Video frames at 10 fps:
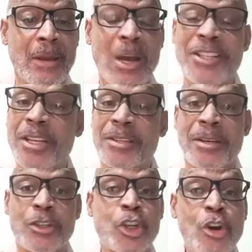Just
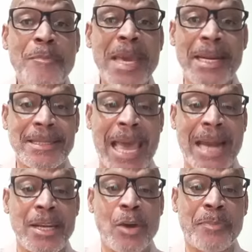two minutes out
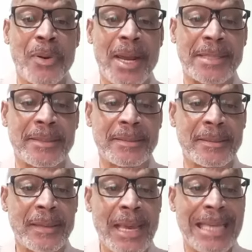of your presence,
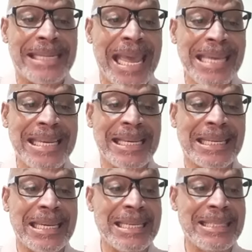they can
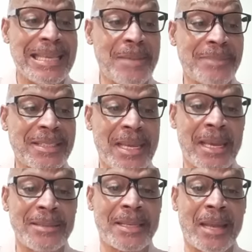get
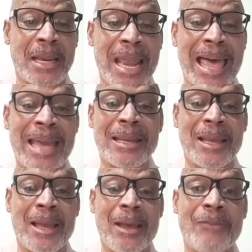themselves in a lot
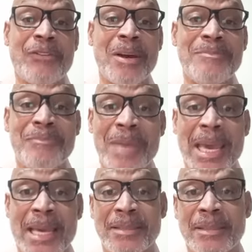of
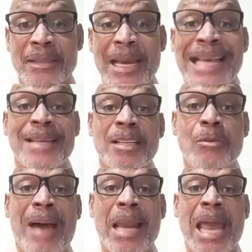mess. This is
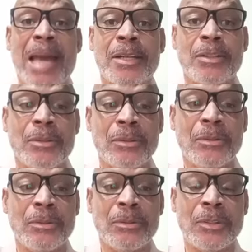why a lot of
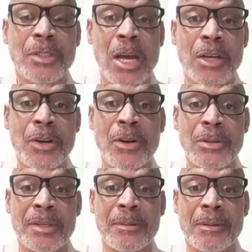young
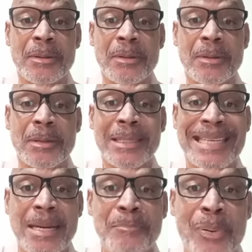girls are
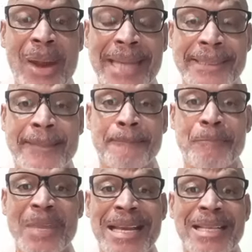getting pregnant.
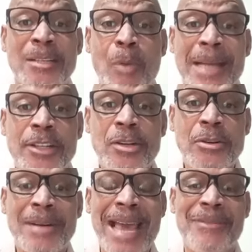This is why
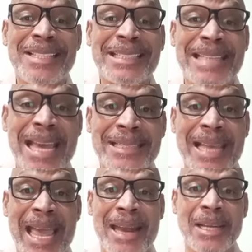children having sex
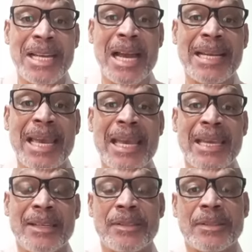at a young
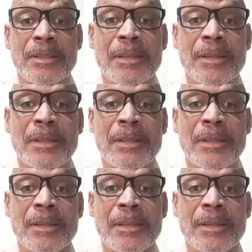age.